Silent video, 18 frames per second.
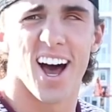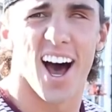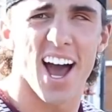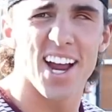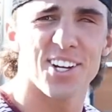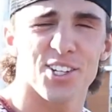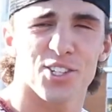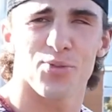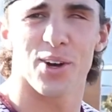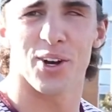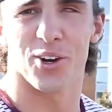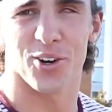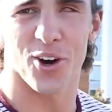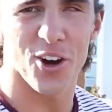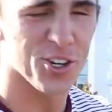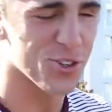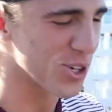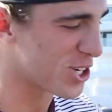I just went
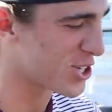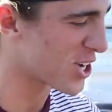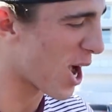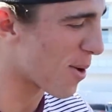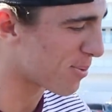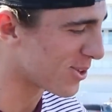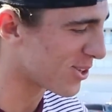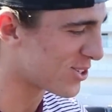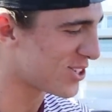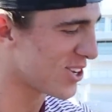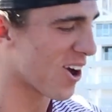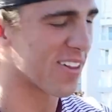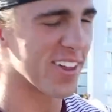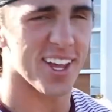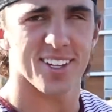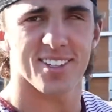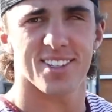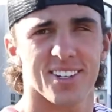grocery shopping. You see
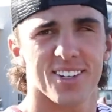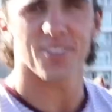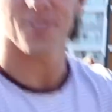all this?